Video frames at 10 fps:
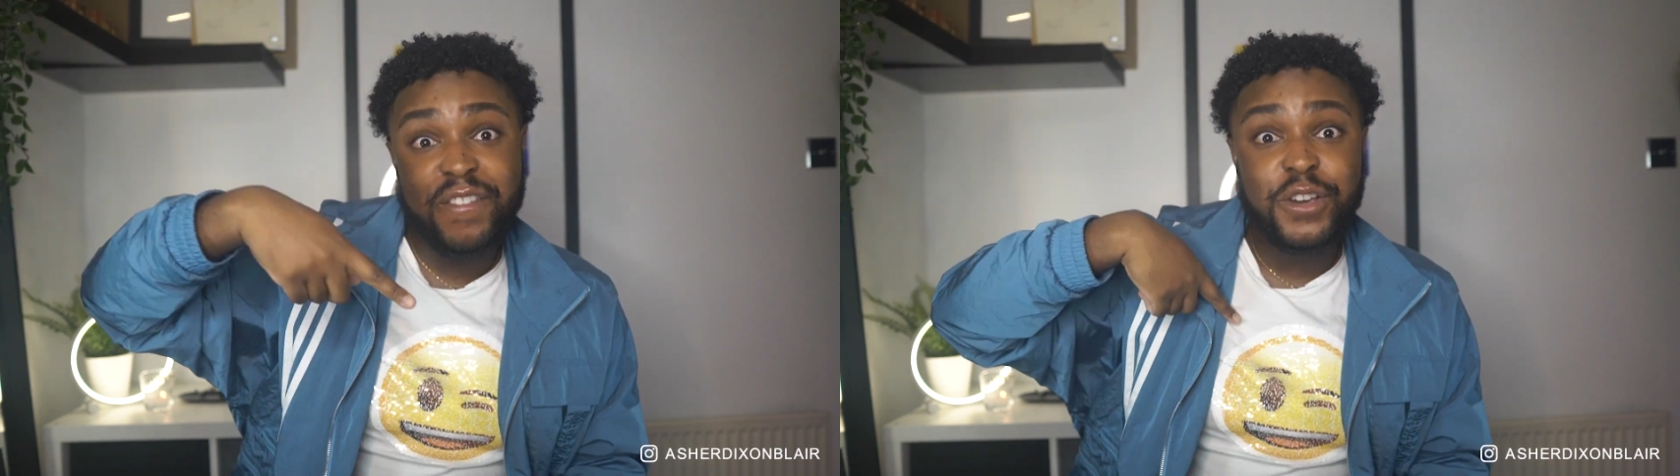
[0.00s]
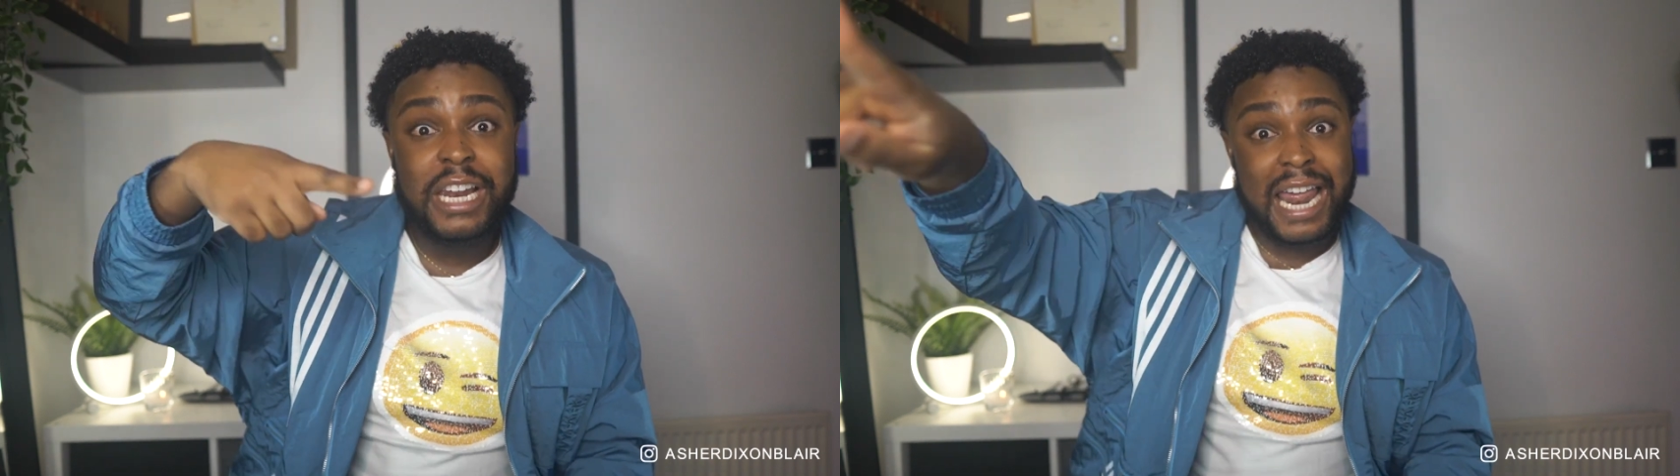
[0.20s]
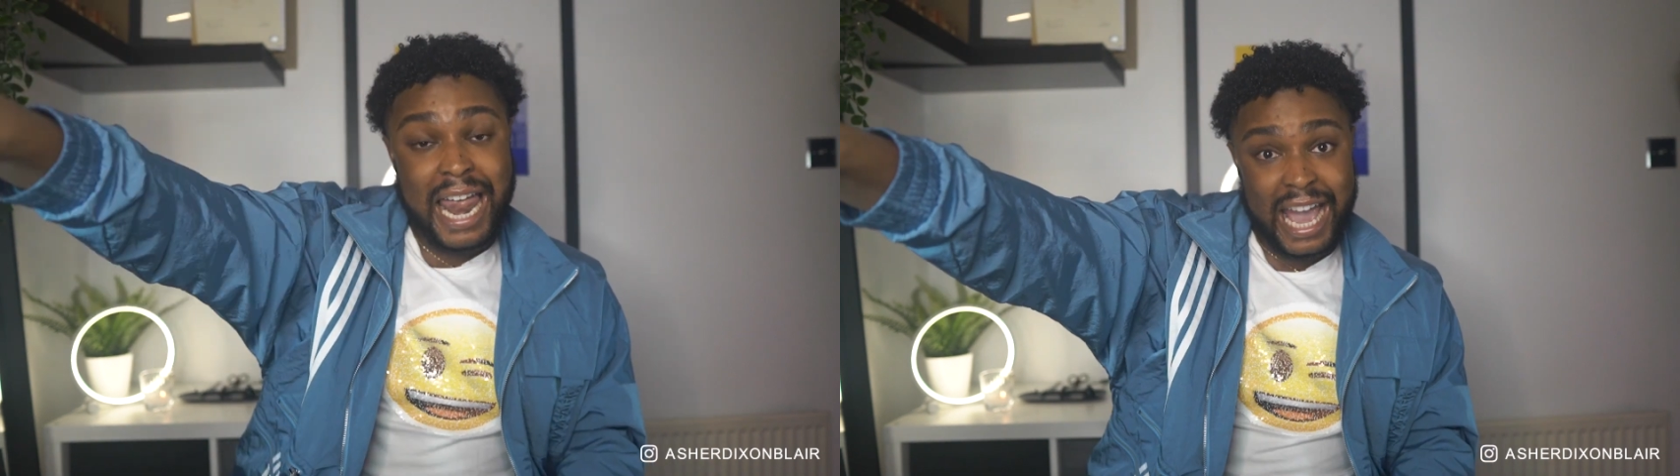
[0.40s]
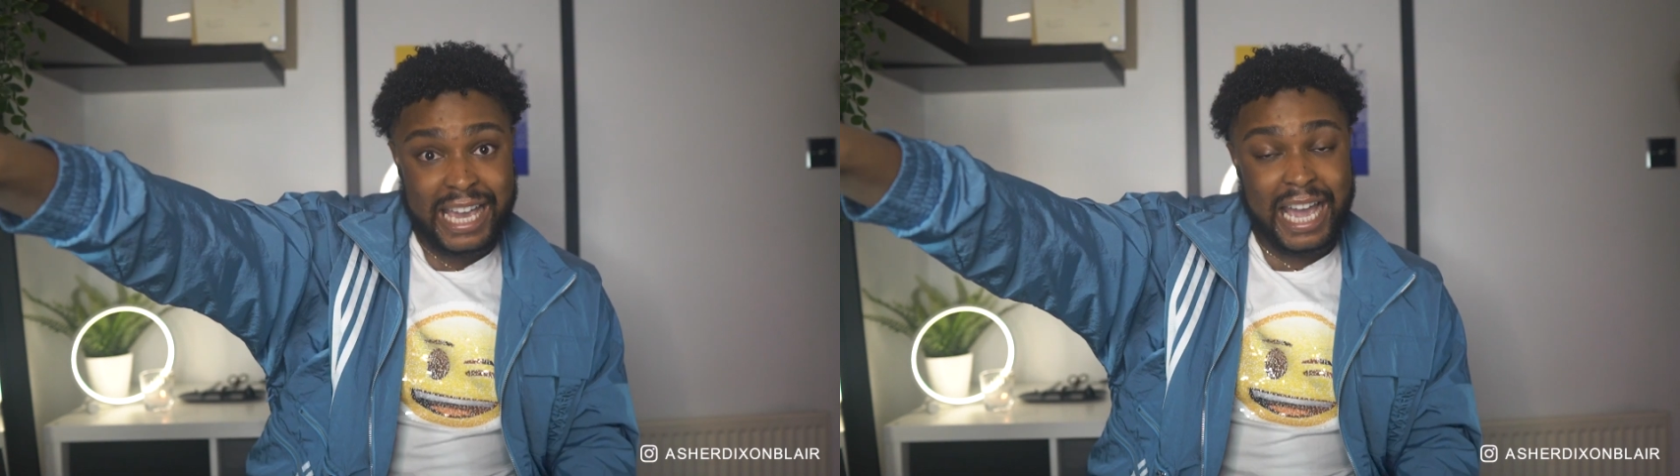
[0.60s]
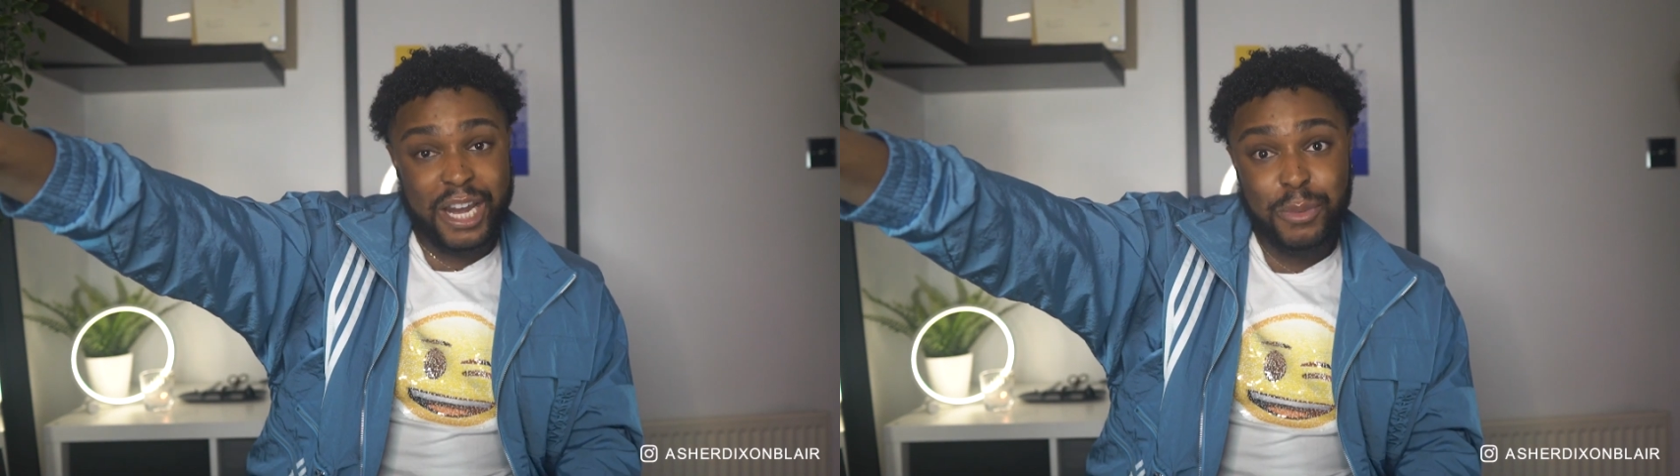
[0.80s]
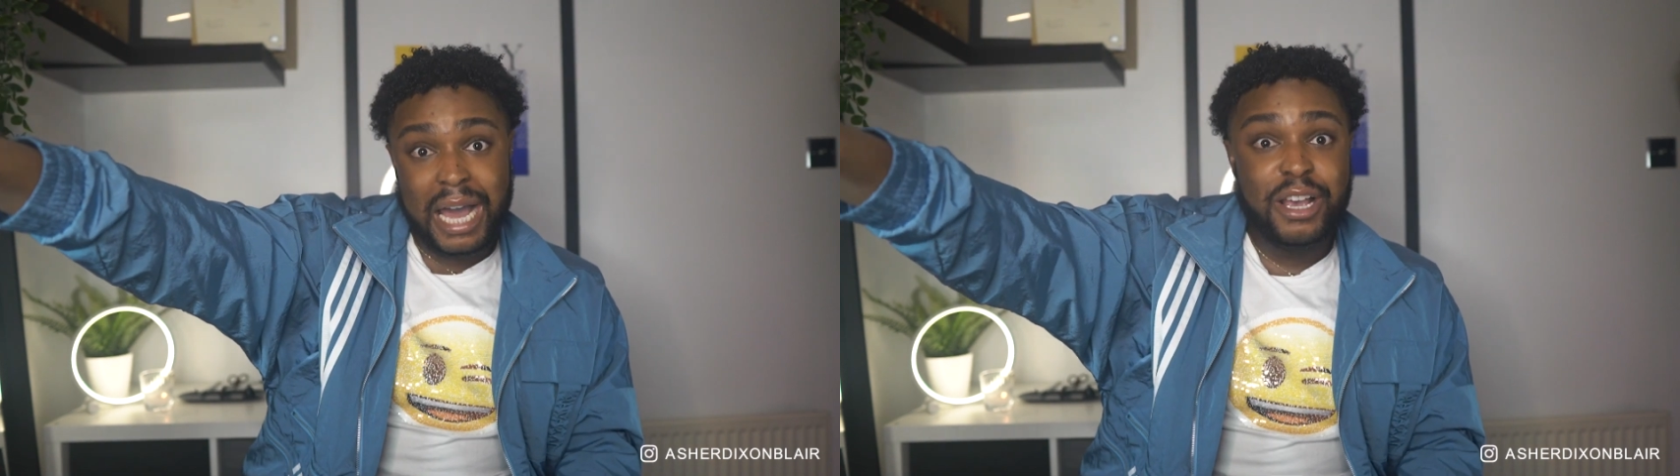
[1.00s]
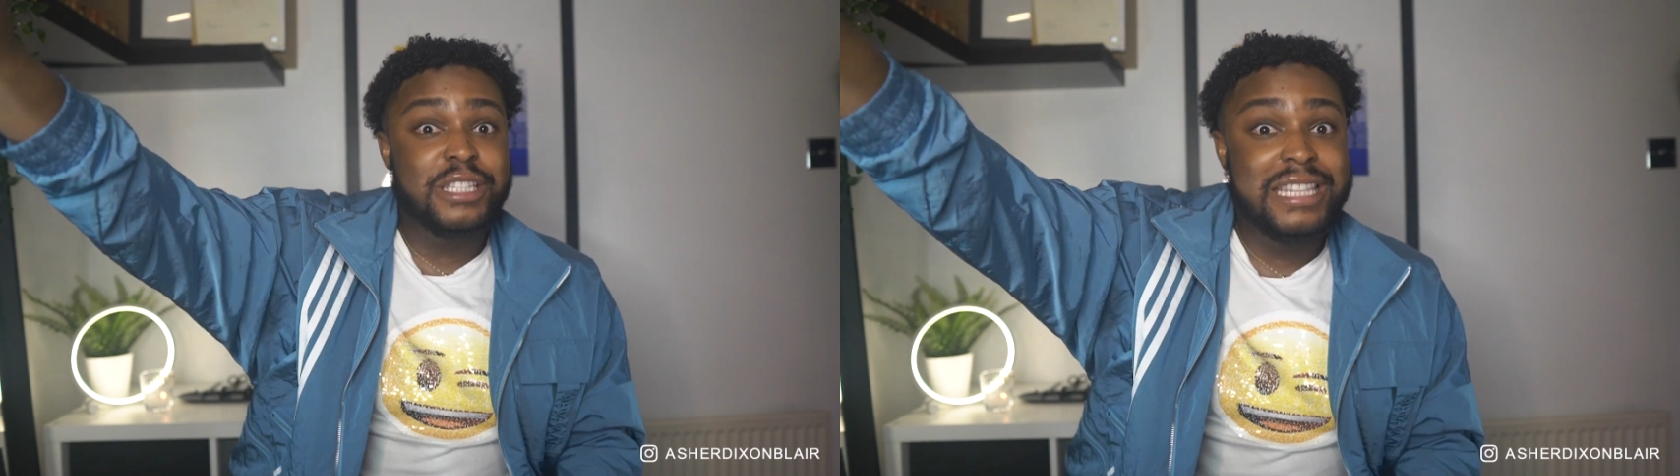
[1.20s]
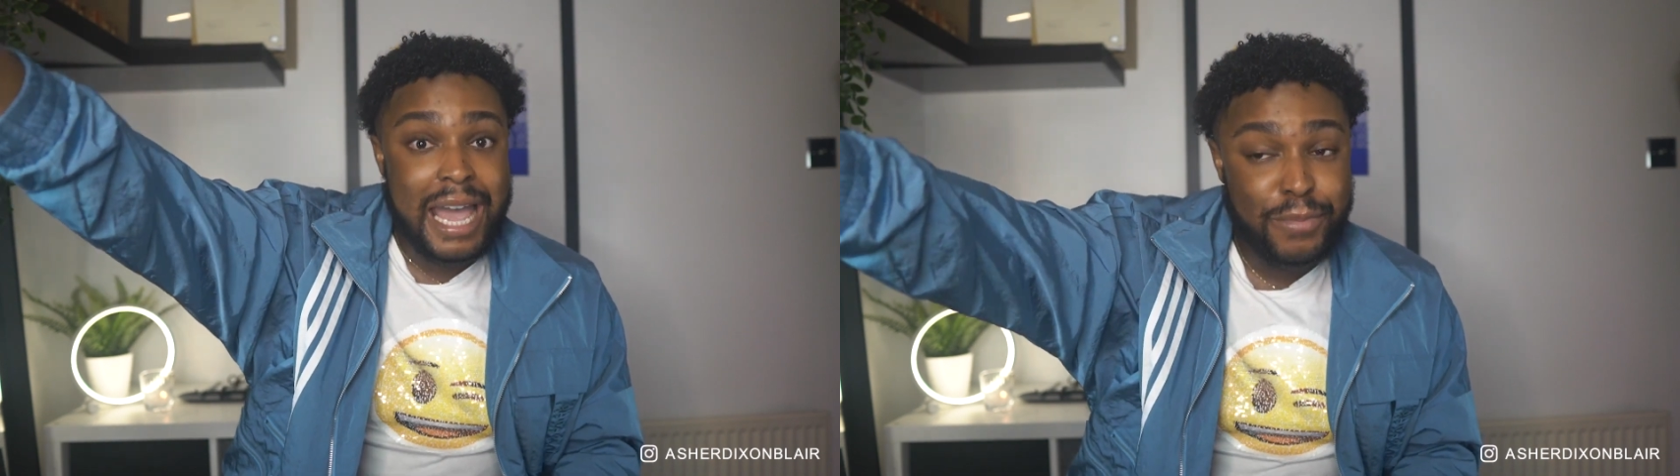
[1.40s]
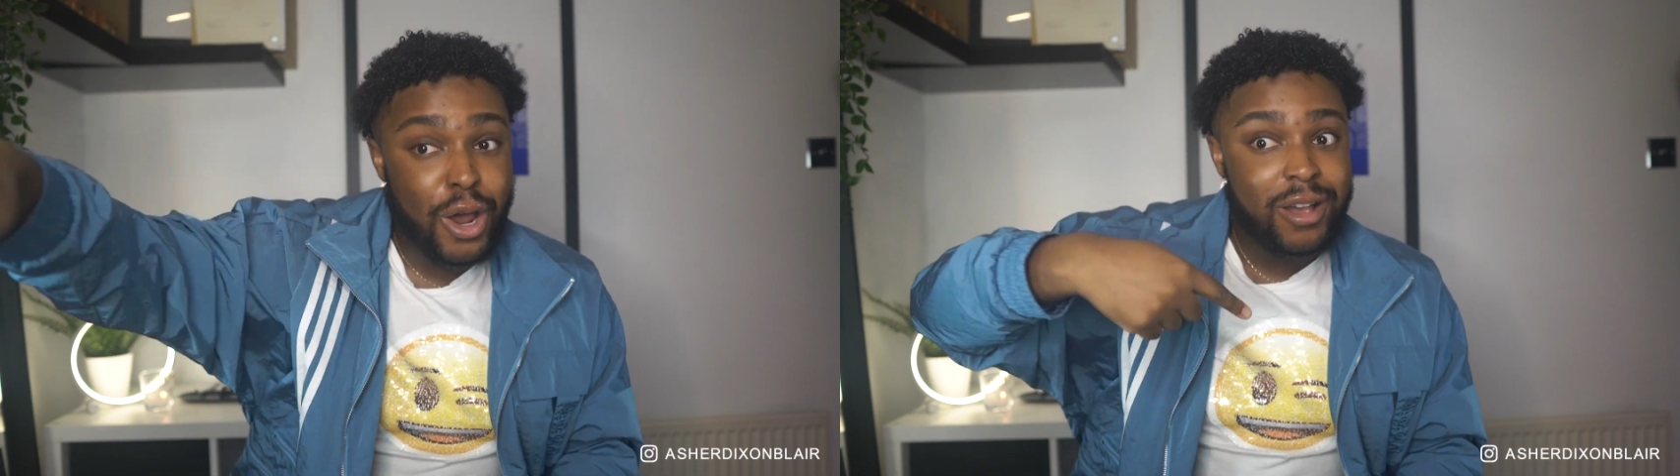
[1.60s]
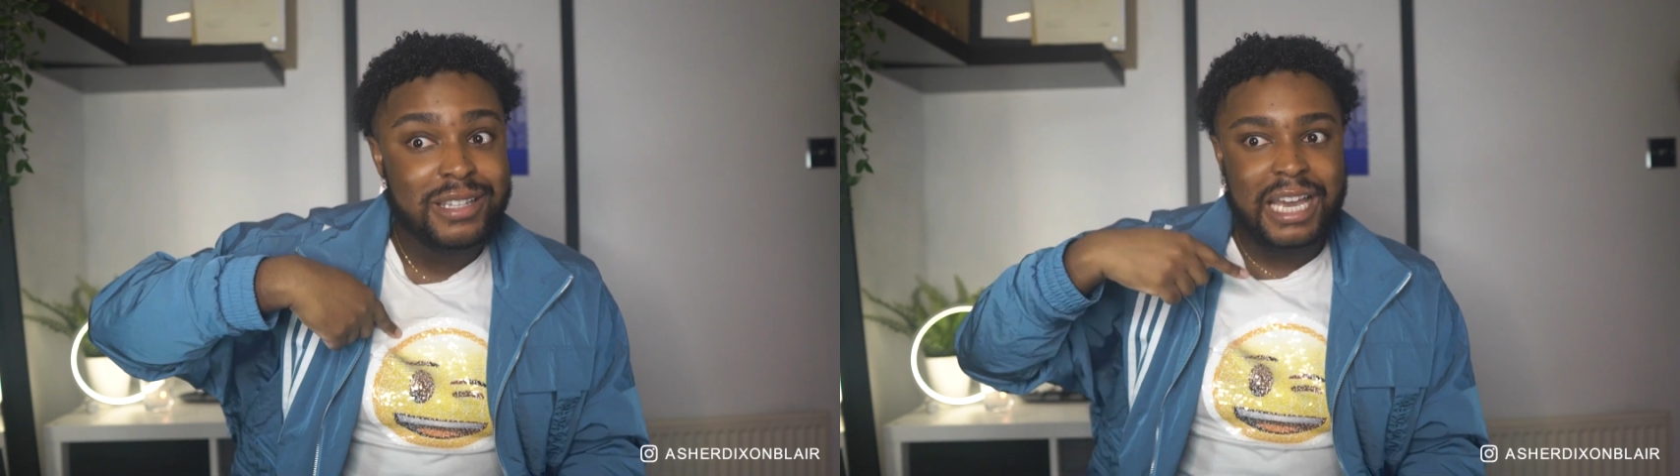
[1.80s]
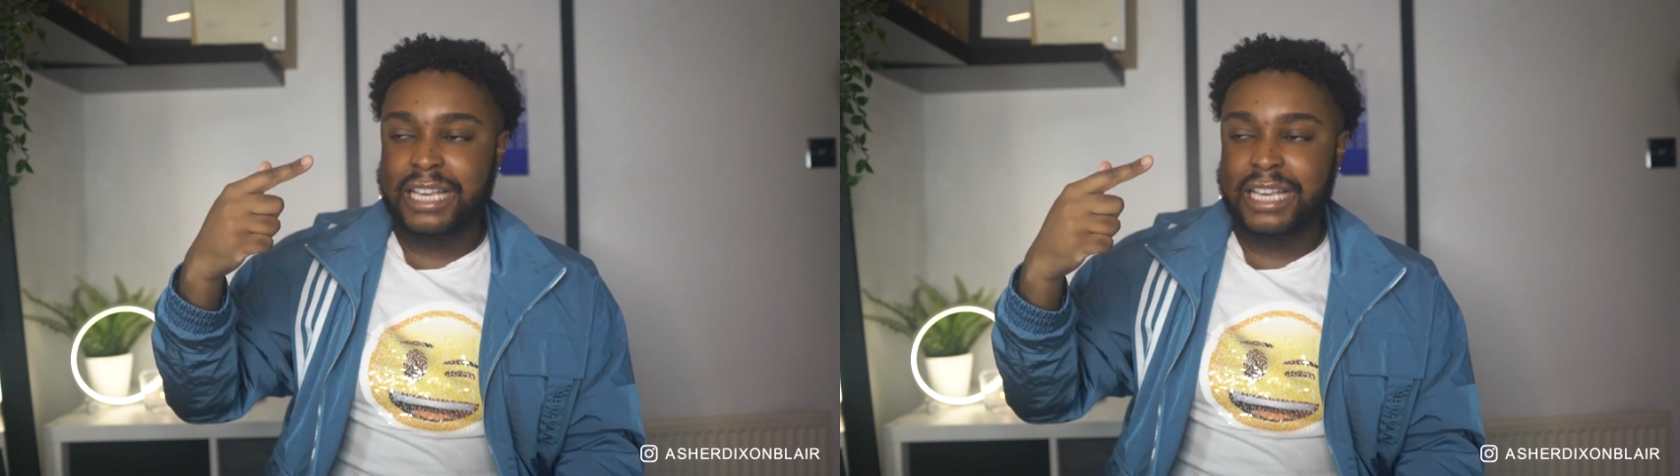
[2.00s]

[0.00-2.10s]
if you're gonna let that kick anyone out, it's them, not us.